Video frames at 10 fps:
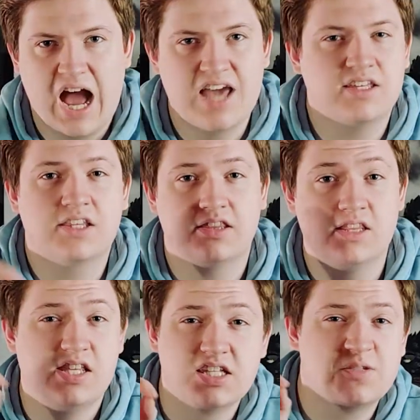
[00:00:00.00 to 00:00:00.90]
I think that
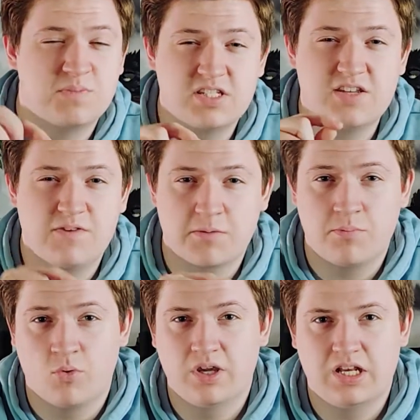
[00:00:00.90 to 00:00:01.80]
this specific
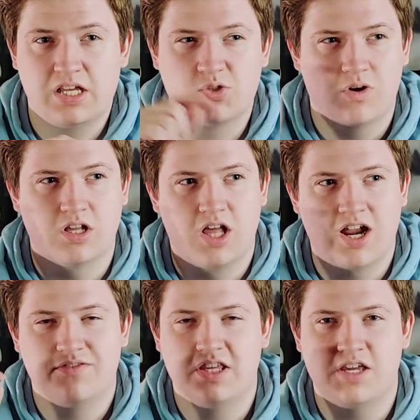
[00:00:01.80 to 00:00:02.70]
point is where a lot
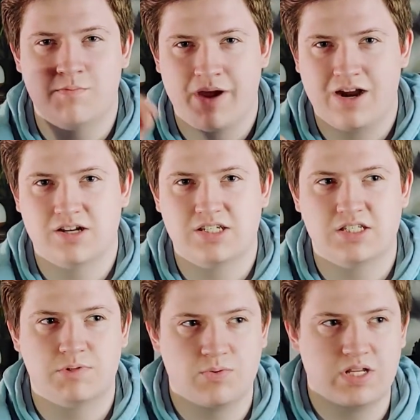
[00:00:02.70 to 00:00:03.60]
of the comparisons
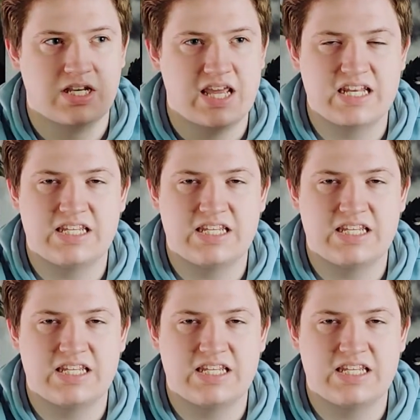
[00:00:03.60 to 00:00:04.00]
between Ned